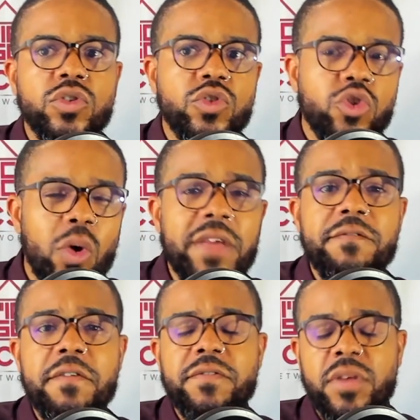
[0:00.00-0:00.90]
twenty
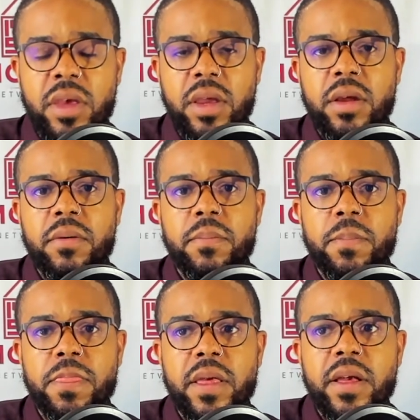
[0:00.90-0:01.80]
fifteen,
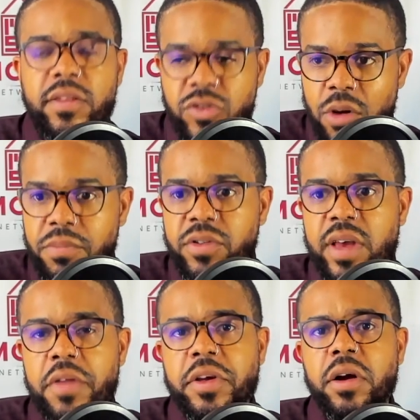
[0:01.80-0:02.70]
Sumter,
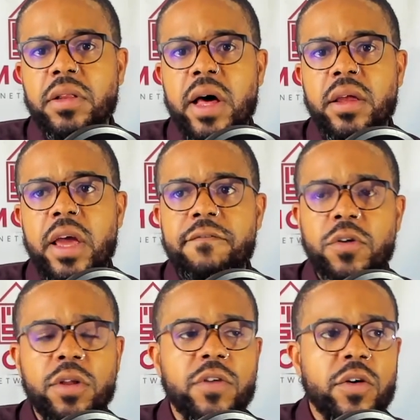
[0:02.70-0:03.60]
South Carolina, in
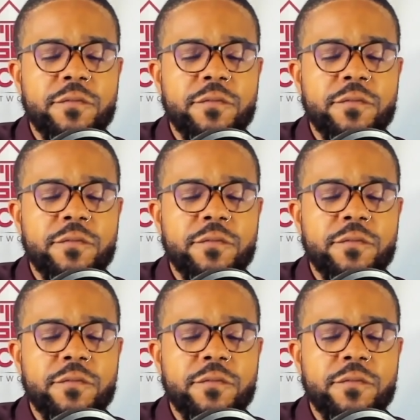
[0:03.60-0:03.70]
full of a,